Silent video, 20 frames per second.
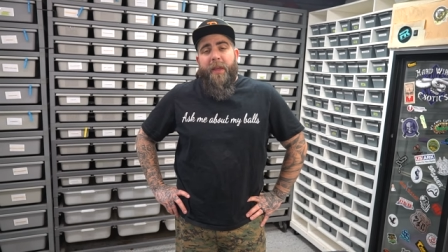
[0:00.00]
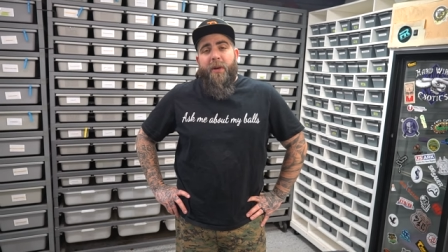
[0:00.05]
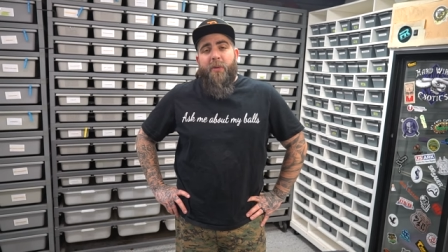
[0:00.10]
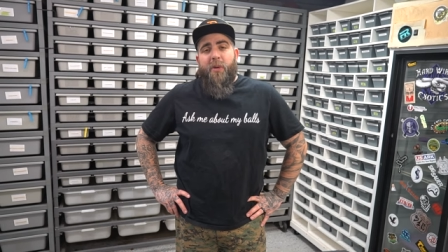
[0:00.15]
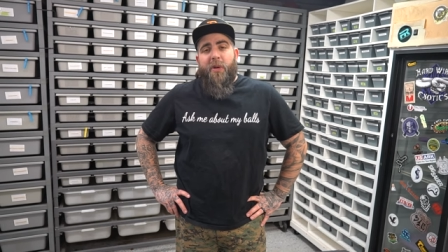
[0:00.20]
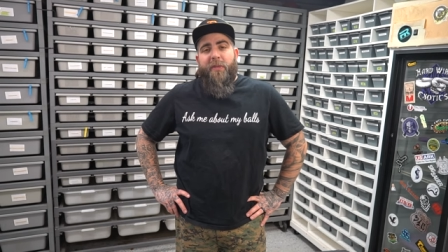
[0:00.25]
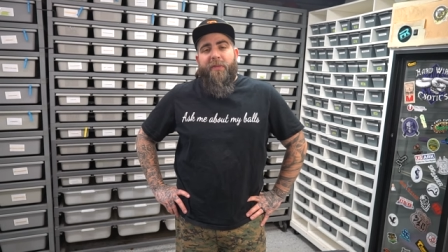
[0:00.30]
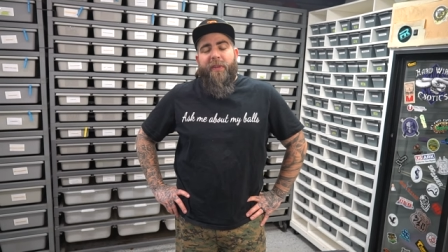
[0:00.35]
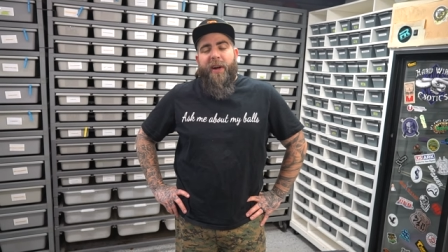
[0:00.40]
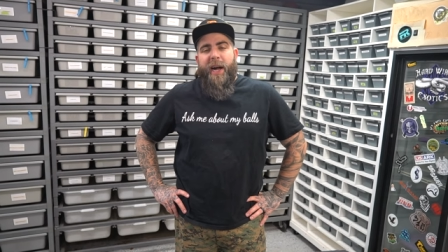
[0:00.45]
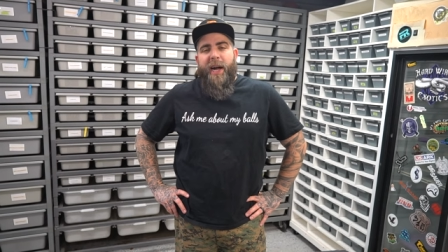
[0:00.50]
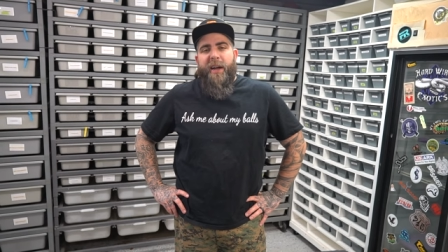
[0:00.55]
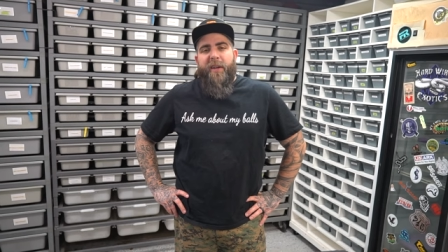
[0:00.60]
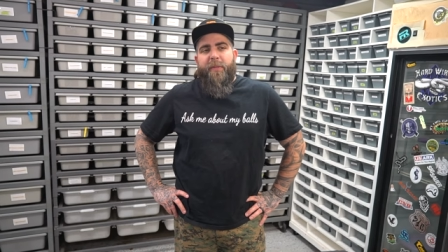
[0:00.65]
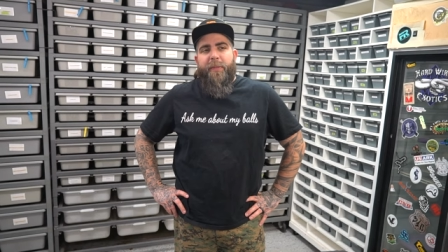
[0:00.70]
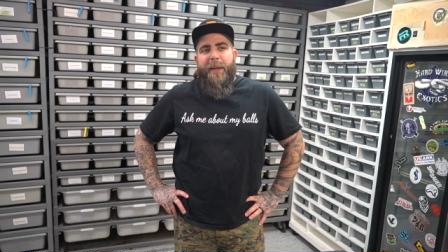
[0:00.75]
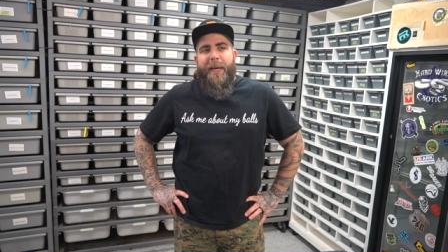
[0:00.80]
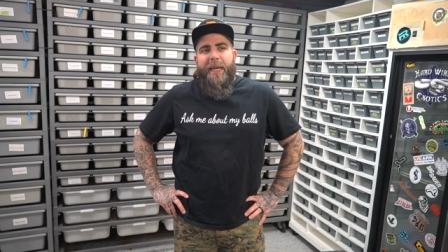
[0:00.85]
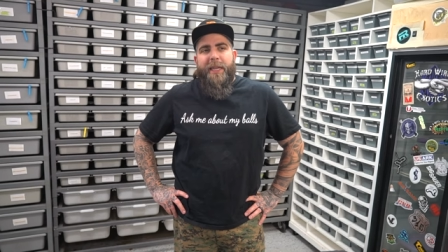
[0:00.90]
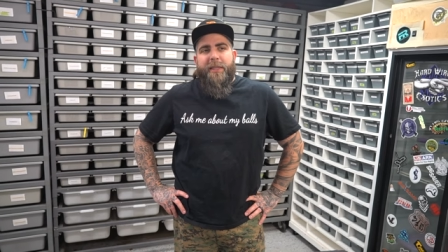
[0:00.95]
There were
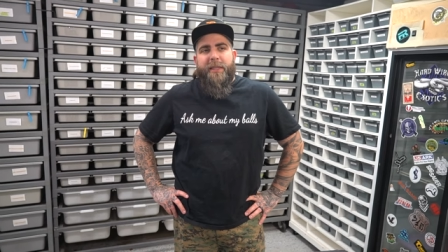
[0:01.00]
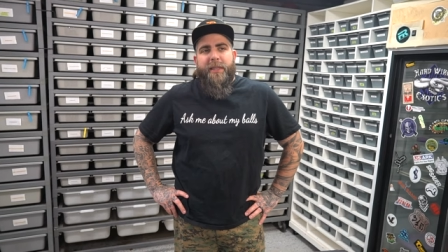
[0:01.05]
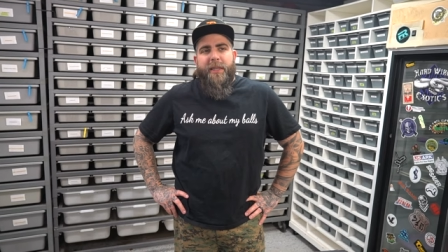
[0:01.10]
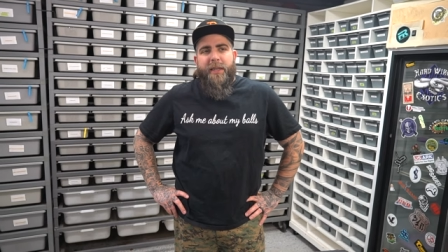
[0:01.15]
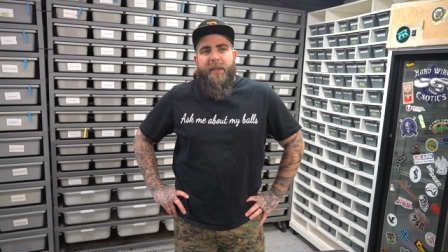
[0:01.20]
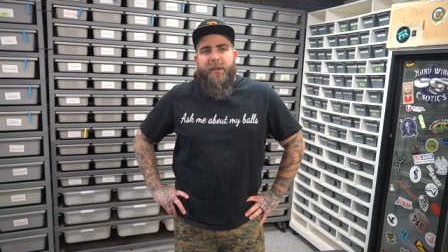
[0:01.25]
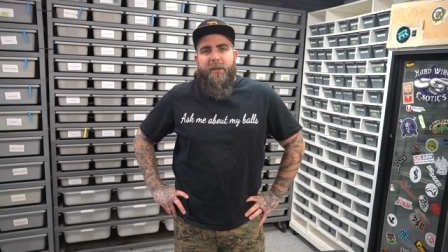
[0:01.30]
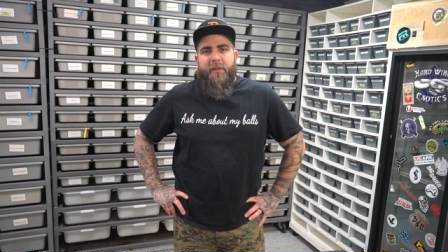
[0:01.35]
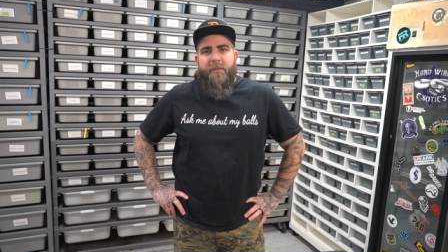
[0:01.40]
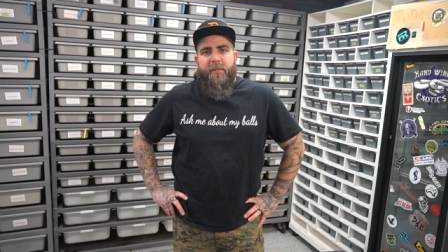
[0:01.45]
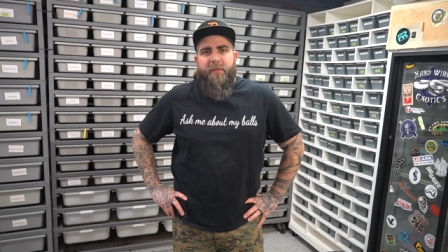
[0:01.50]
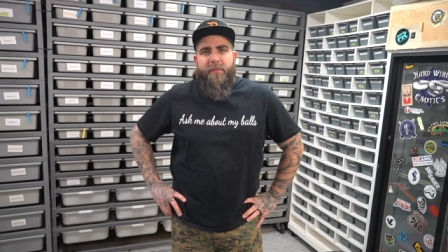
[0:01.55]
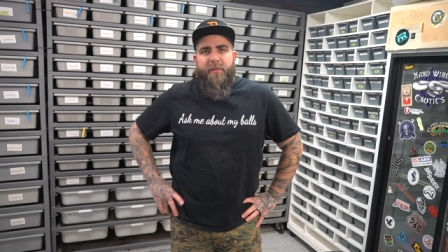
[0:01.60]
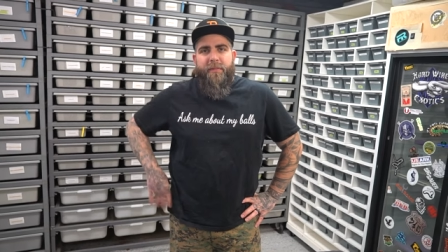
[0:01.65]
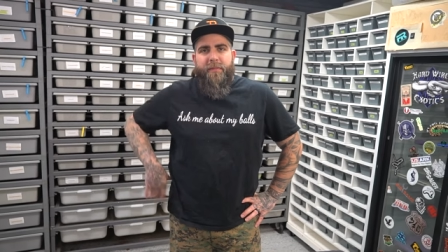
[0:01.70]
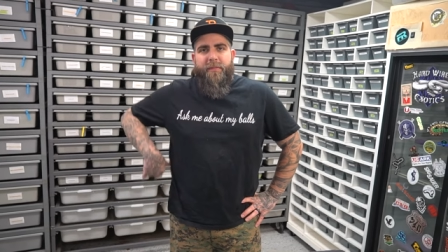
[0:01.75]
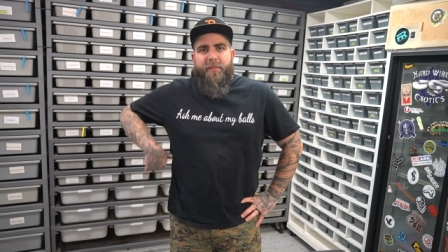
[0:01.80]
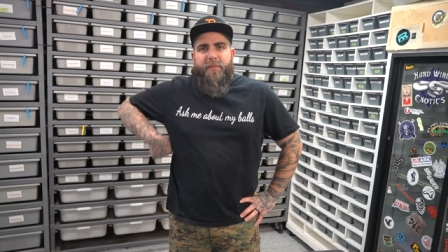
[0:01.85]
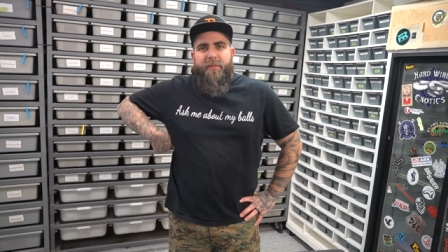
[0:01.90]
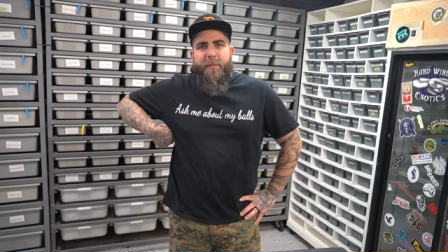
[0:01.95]
5 pastel
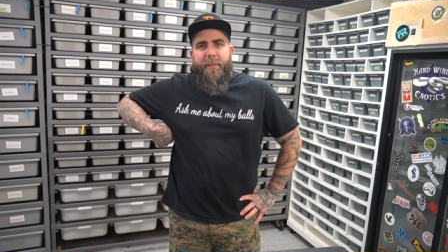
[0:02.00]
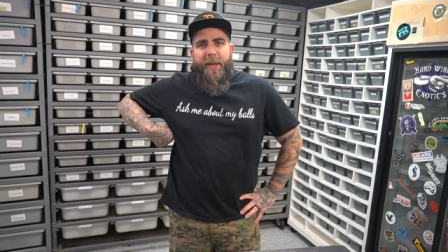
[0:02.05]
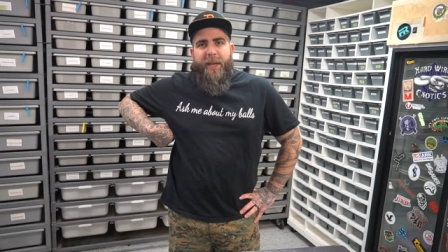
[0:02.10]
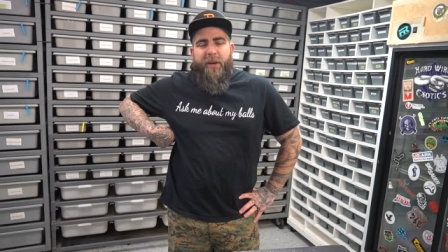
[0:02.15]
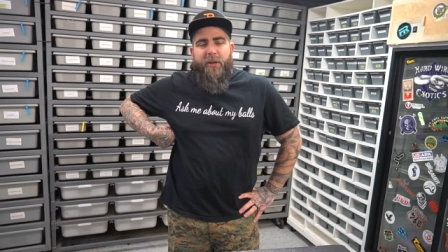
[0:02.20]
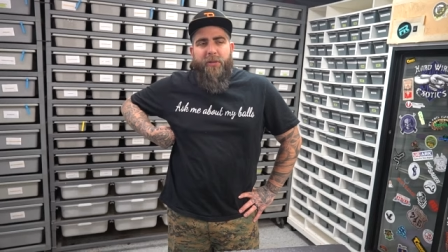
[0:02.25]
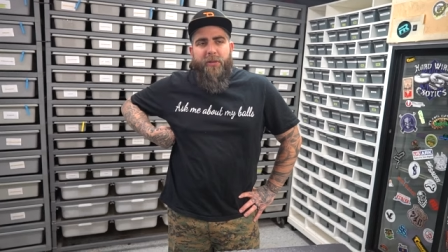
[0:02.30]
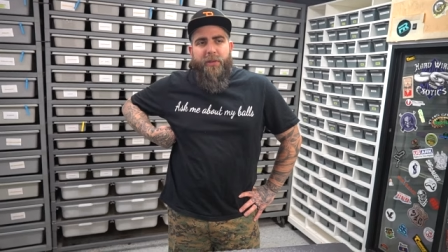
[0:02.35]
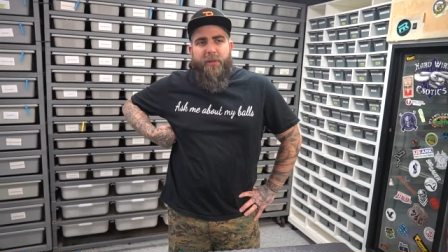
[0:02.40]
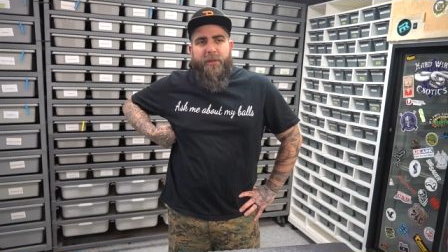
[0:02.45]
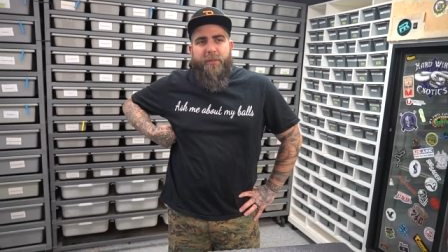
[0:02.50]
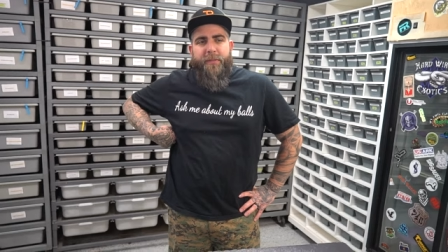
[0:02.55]
males.